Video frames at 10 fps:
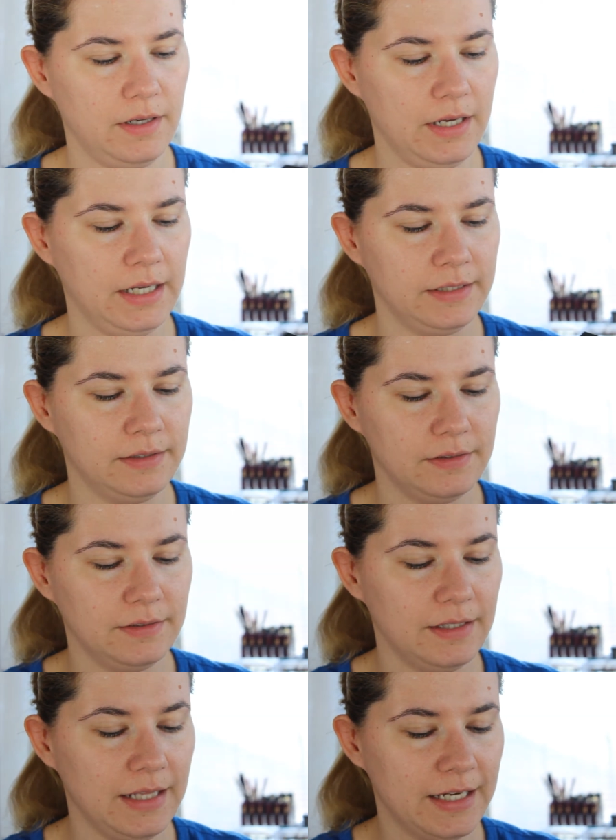I
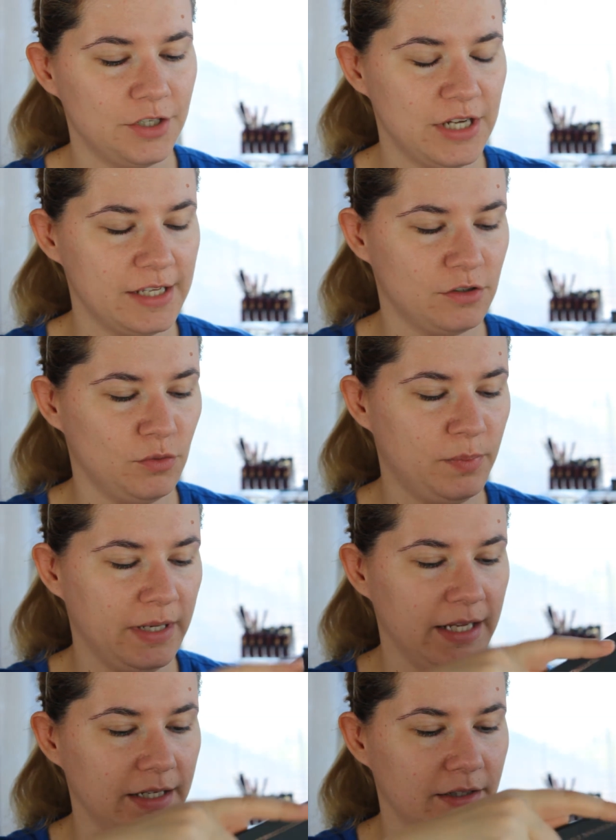had a chance to
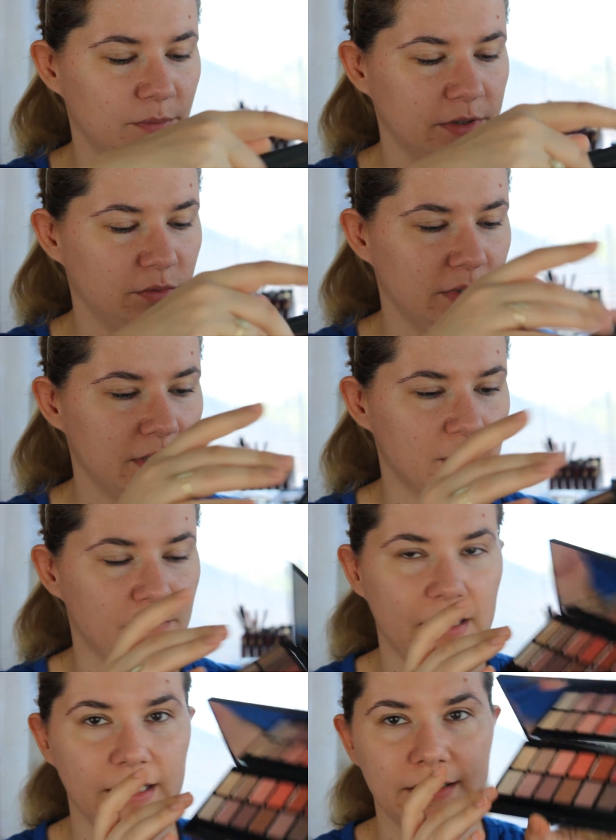play a little bit with this
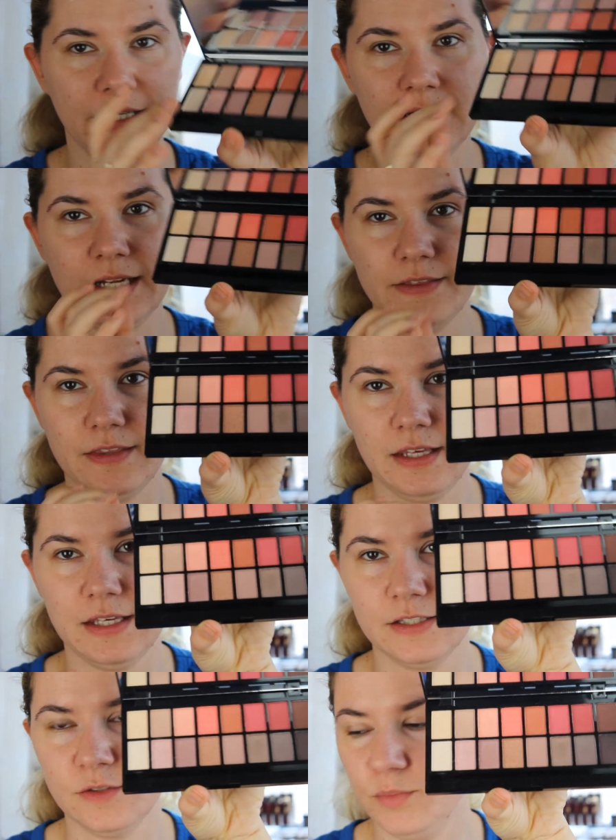palette and I
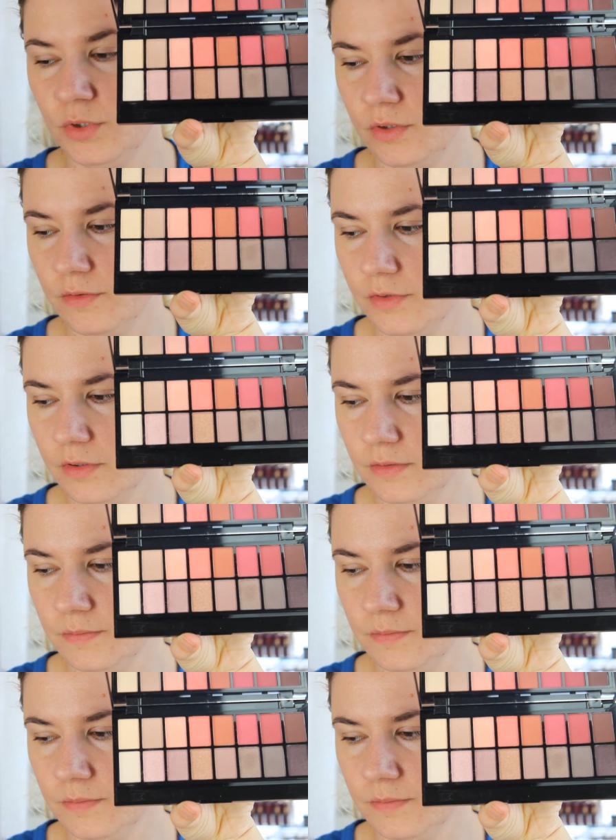think it's beautiful.